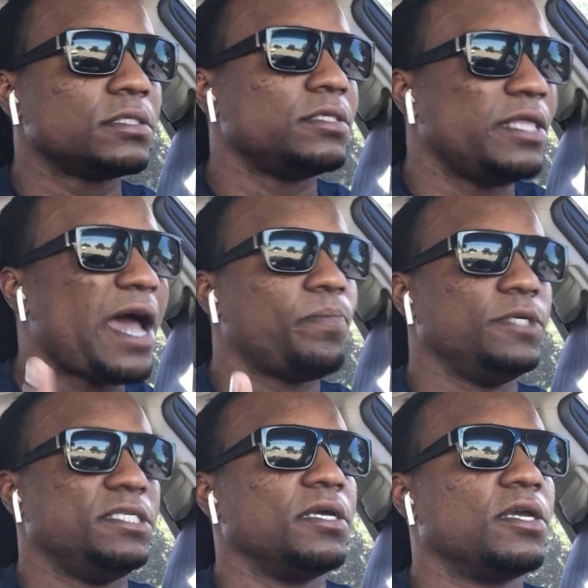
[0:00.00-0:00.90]
to that
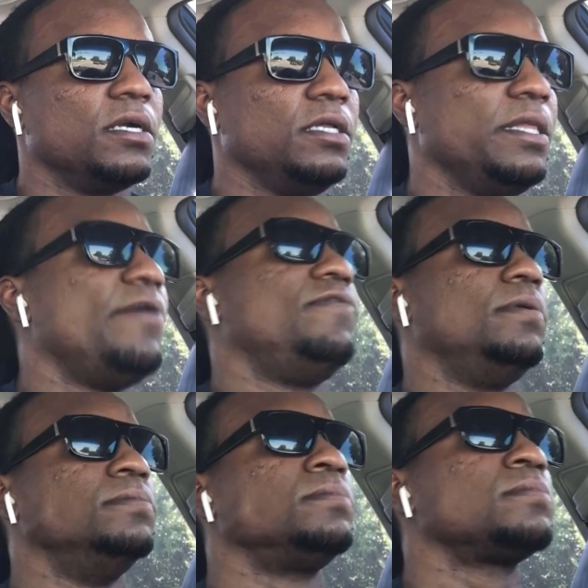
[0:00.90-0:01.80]
particular level.
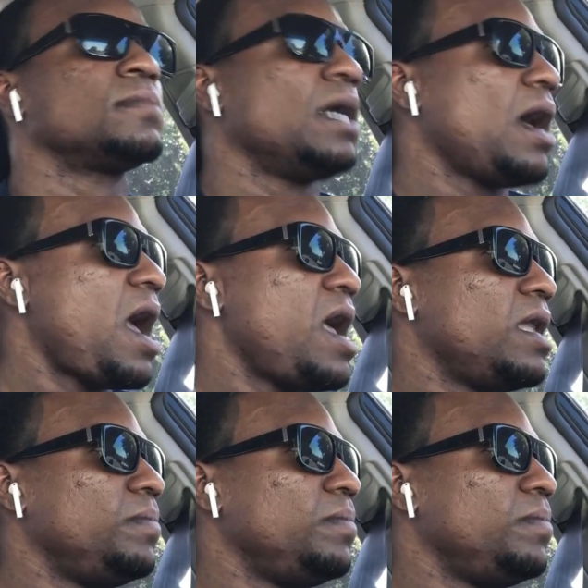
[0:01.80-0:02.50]
And